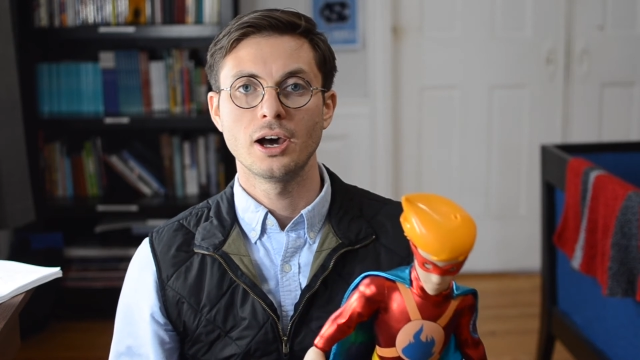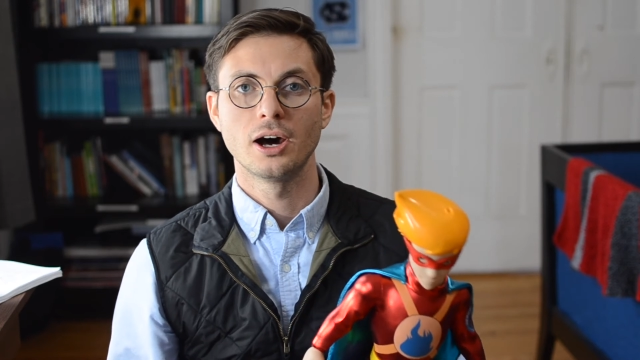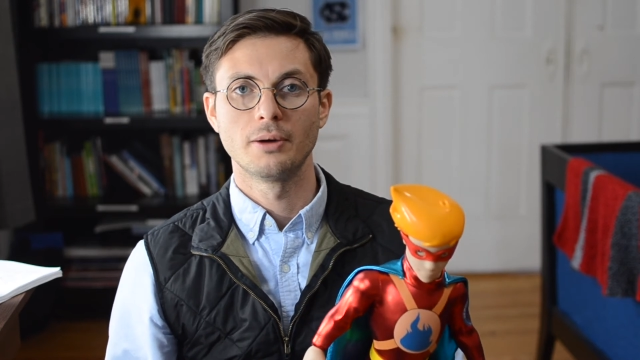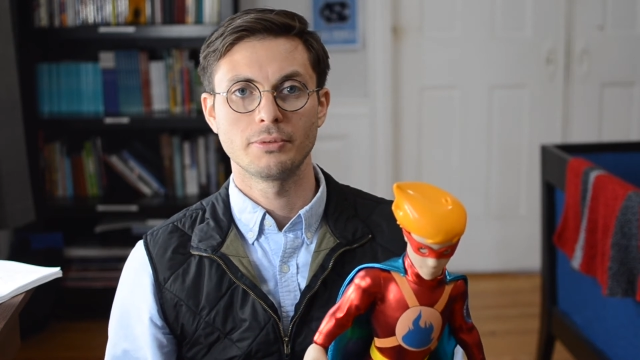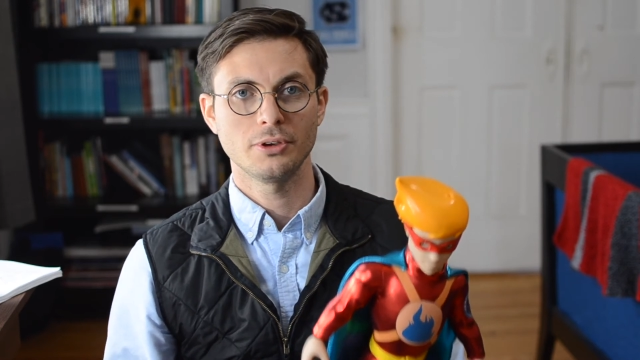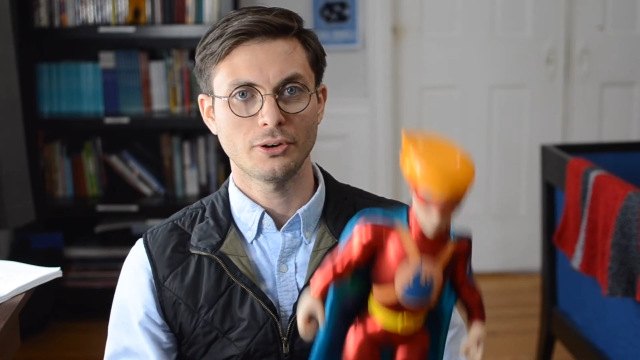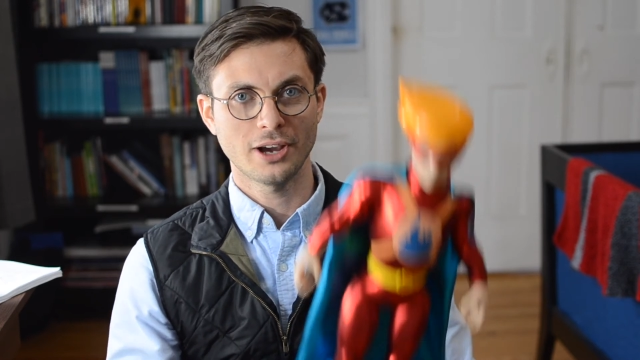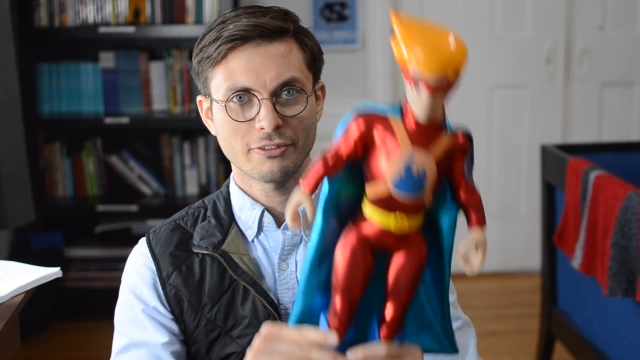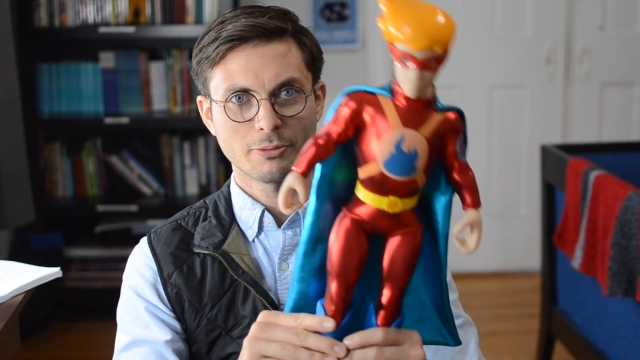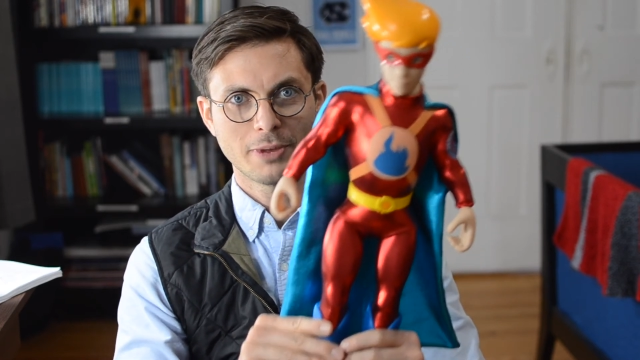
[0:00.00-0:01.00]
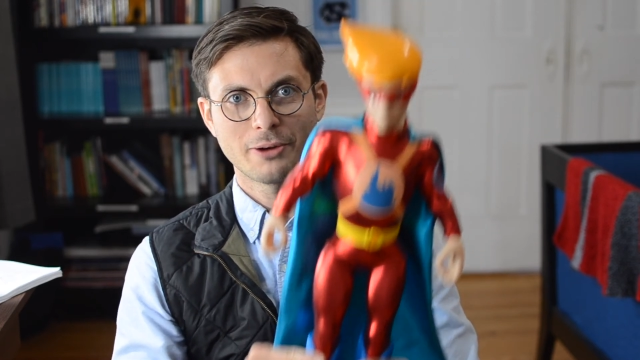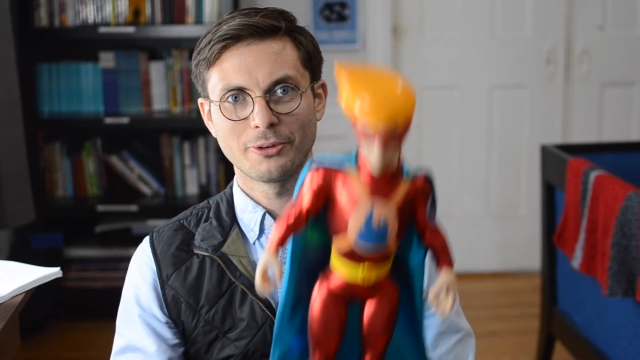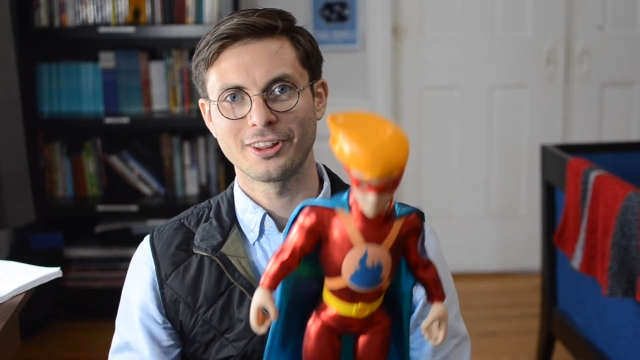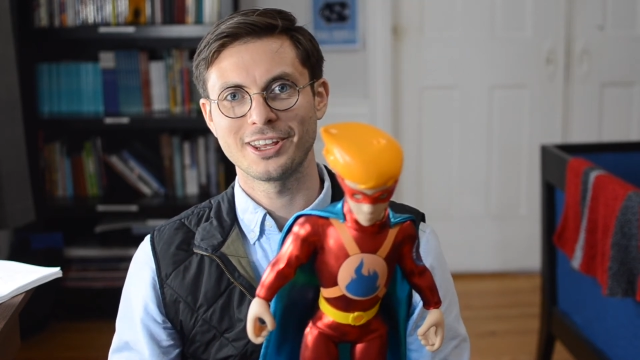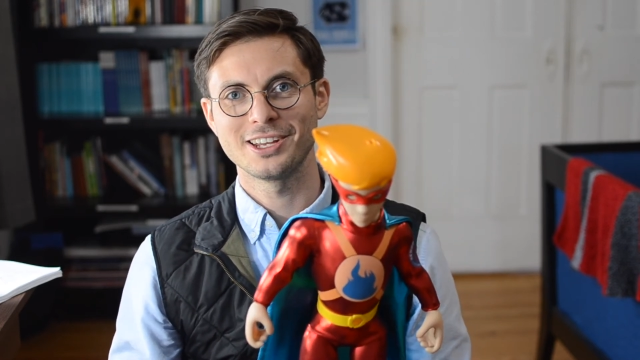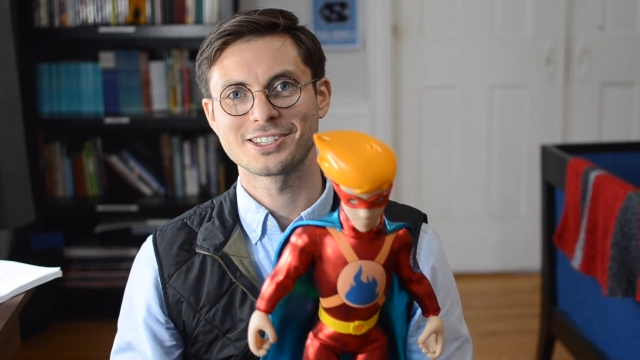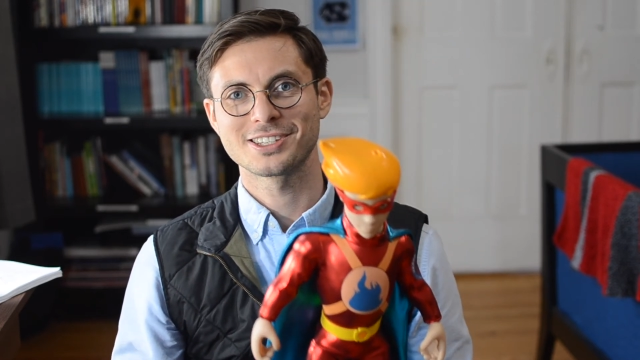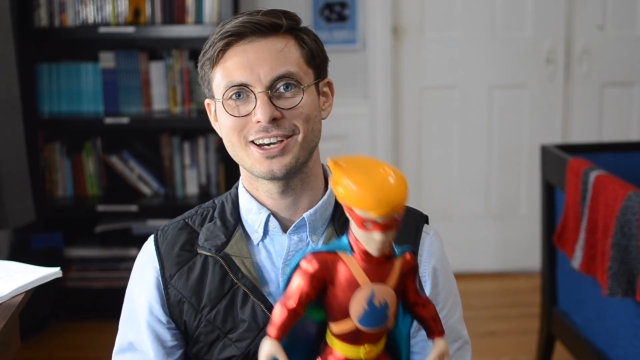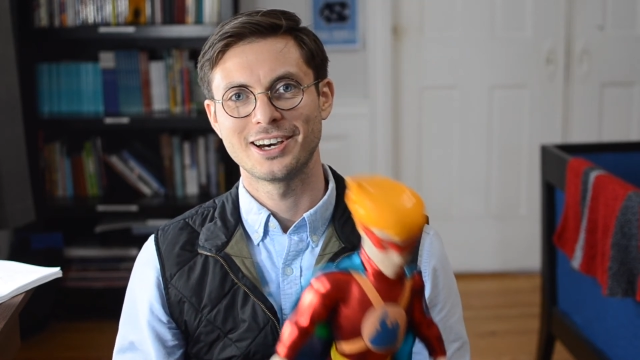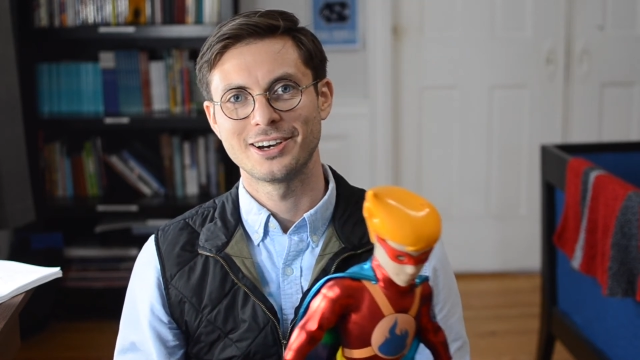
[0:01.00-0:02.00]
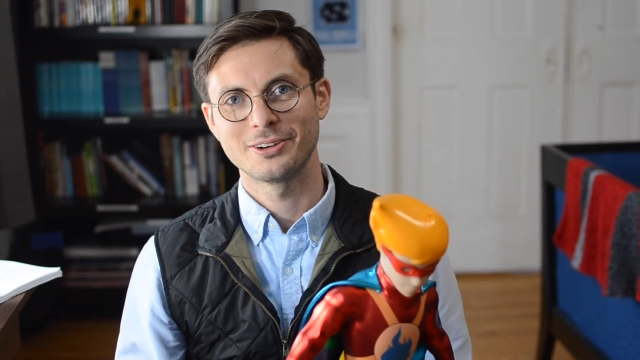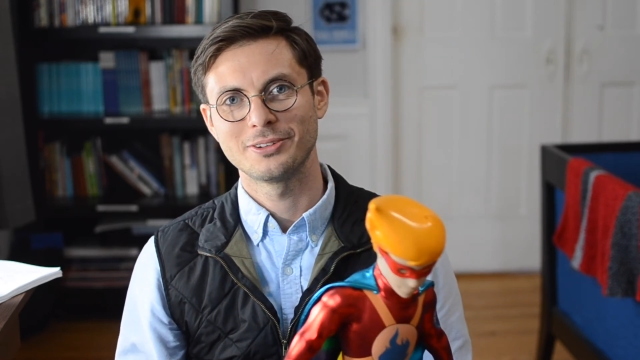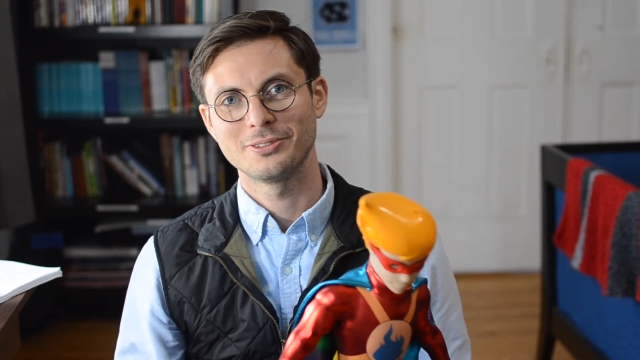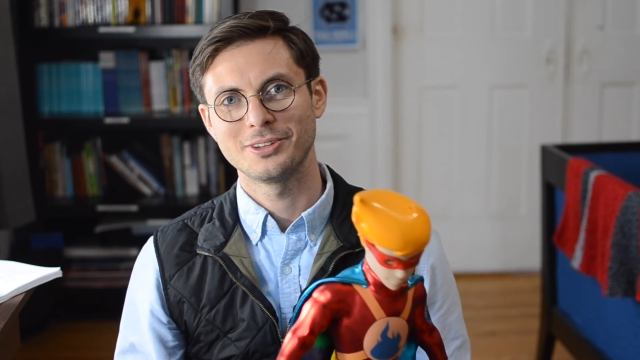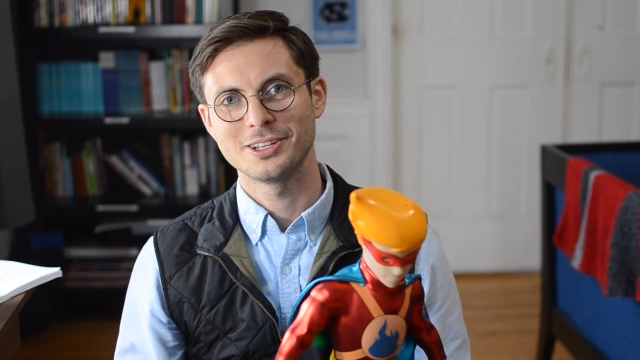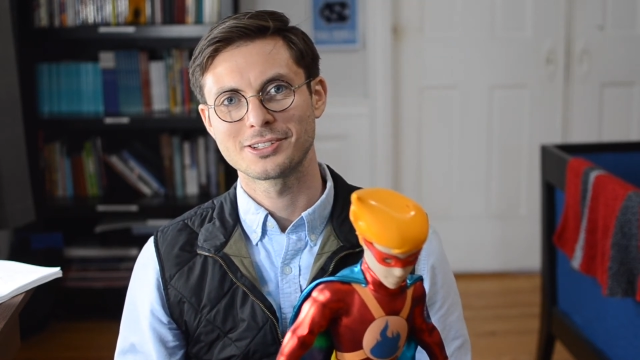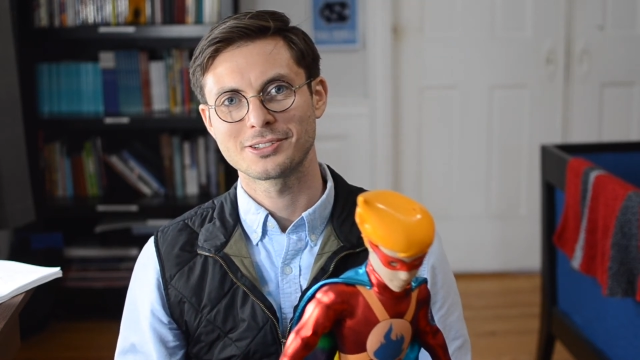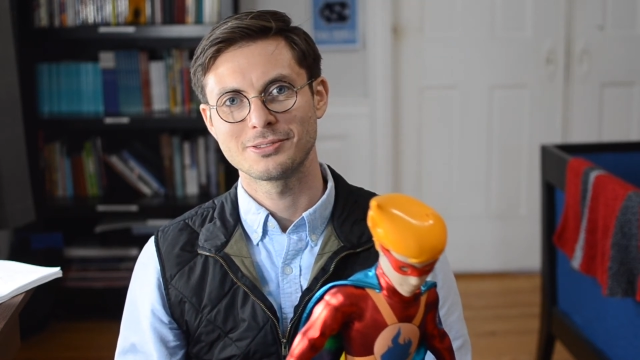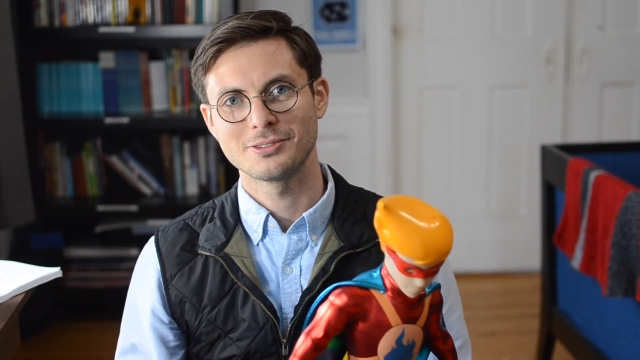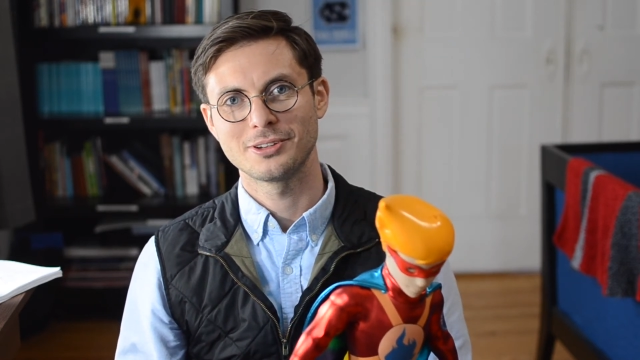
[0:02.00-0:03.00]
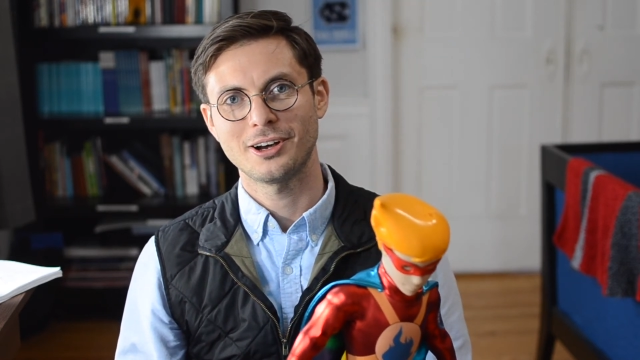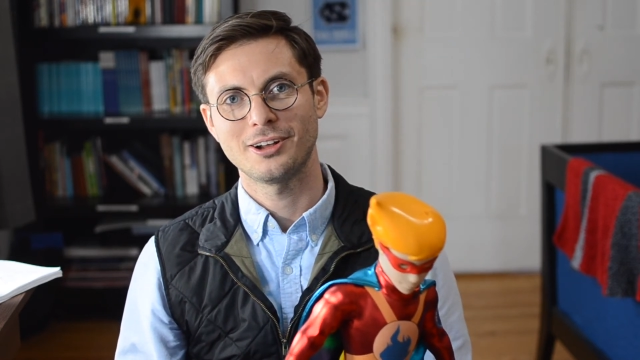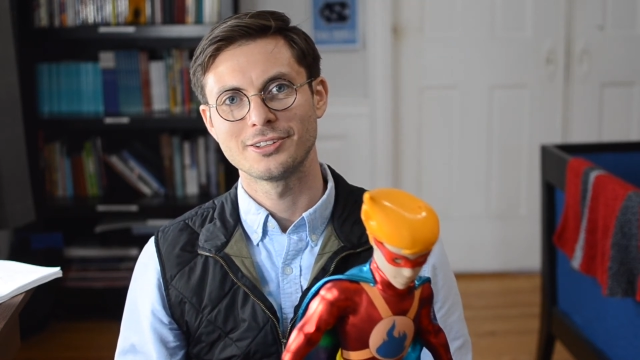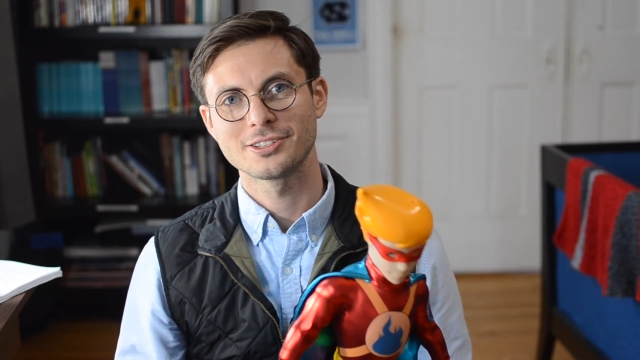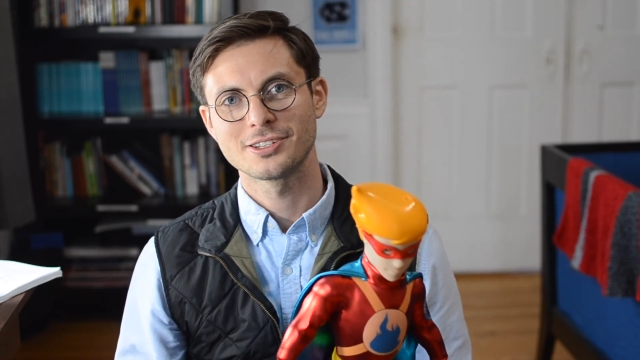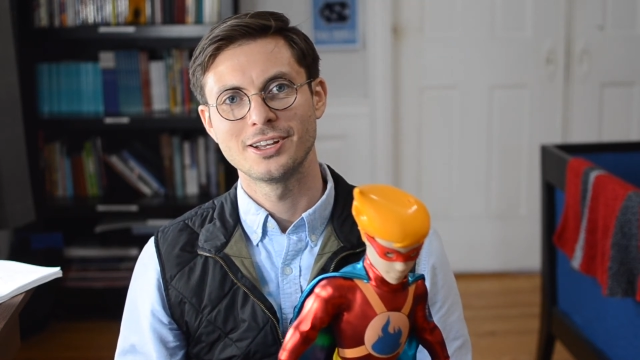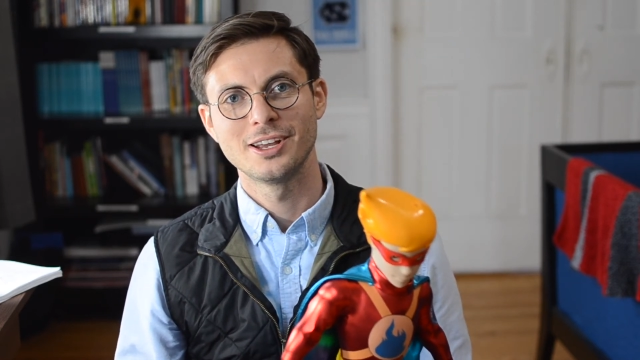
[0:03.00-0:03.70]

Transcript: You don't have to buy one of these dolls